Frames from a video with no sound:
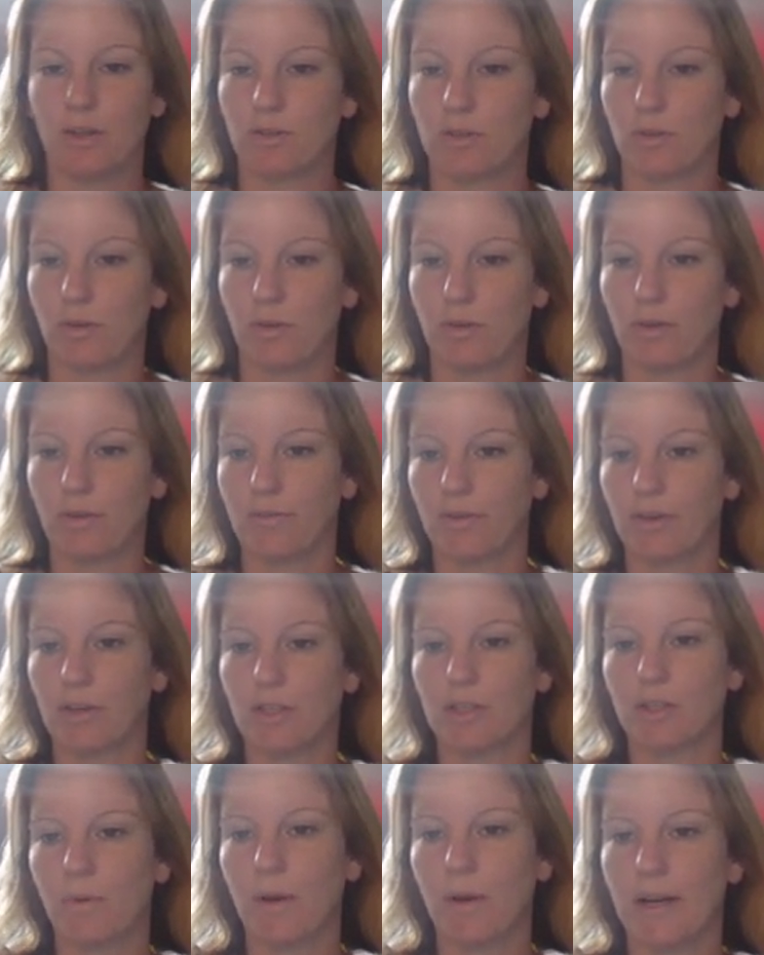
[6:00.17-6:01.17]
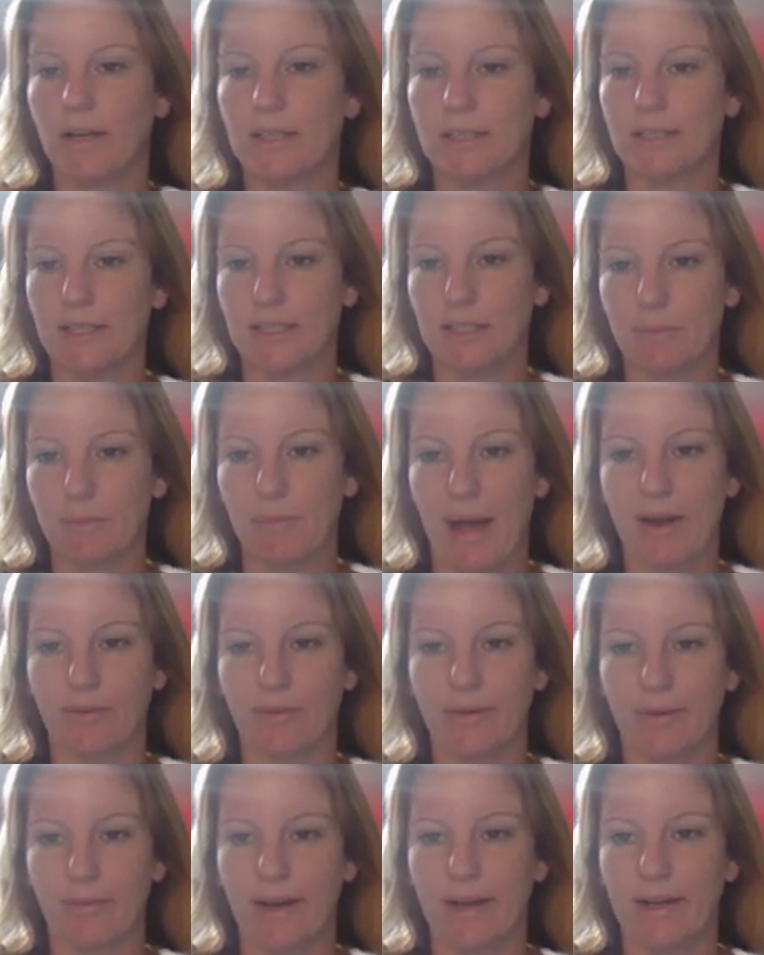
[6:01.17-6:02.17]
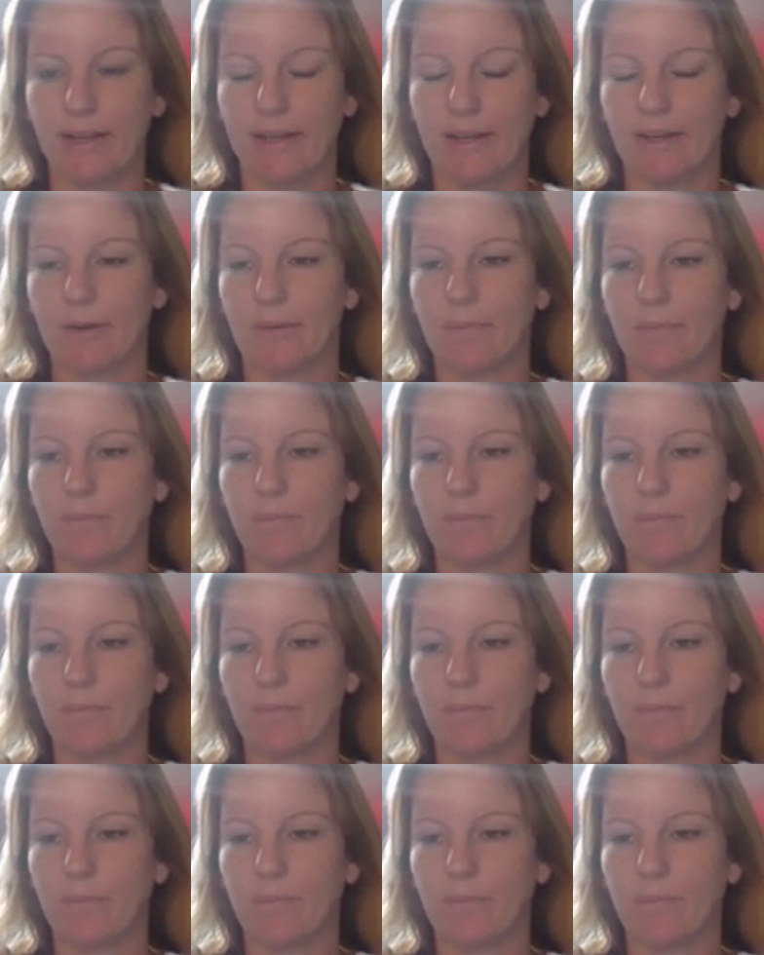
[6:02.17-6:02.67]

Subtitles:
So the first one is this battery right here.